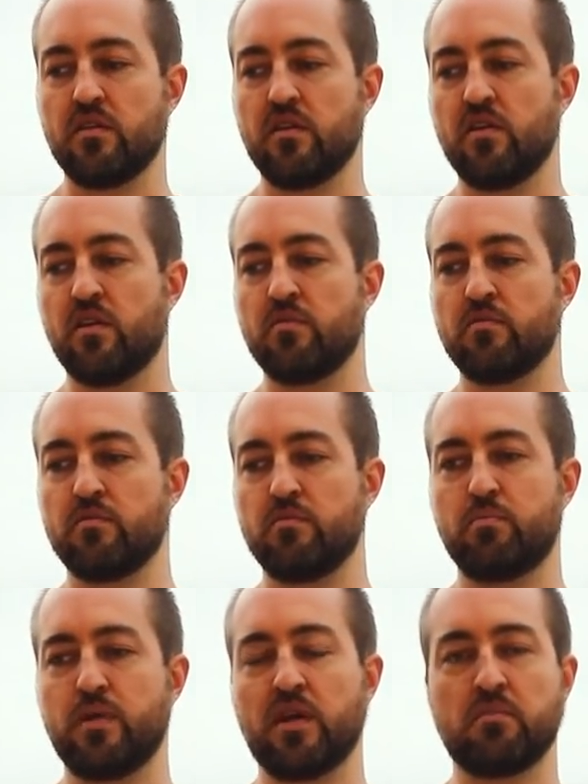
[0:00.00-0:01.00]
you know,
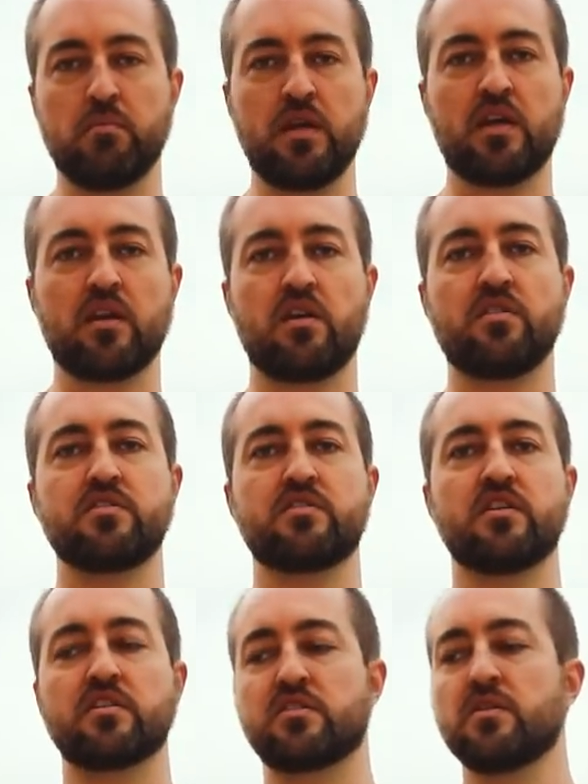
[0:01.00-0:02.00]
being meek and all these
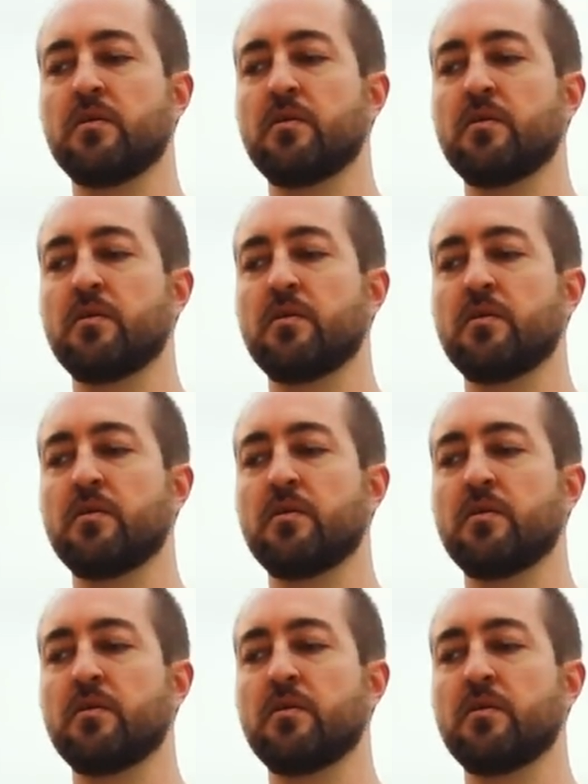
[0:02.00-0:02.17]
things.